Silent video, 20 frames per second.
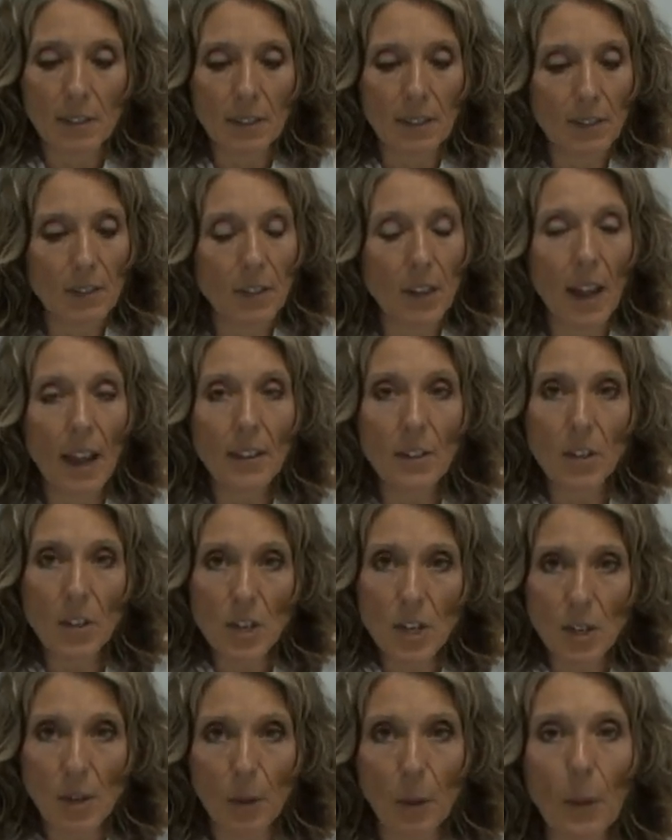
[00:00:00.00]
It's not
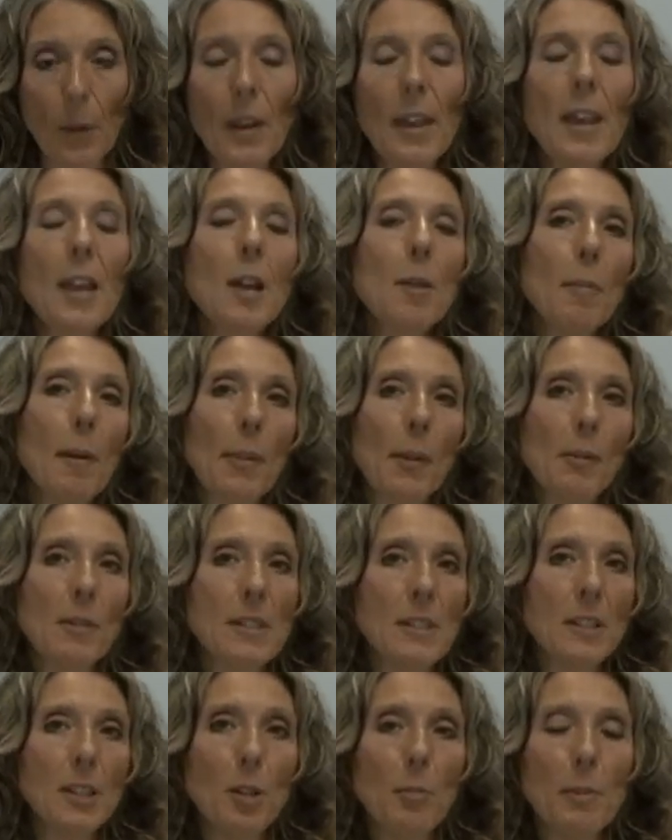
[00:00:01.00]
new, but there
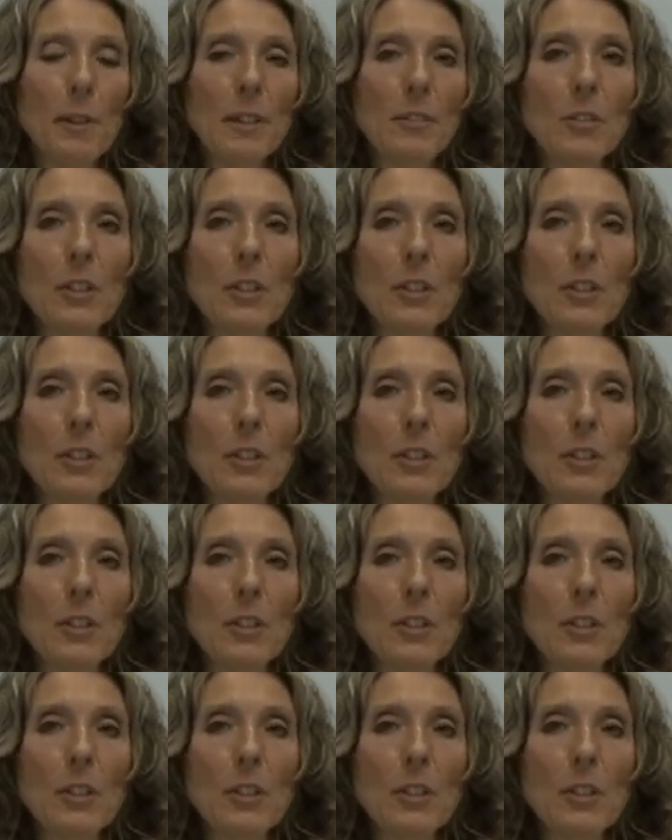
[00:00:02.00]
was a little bit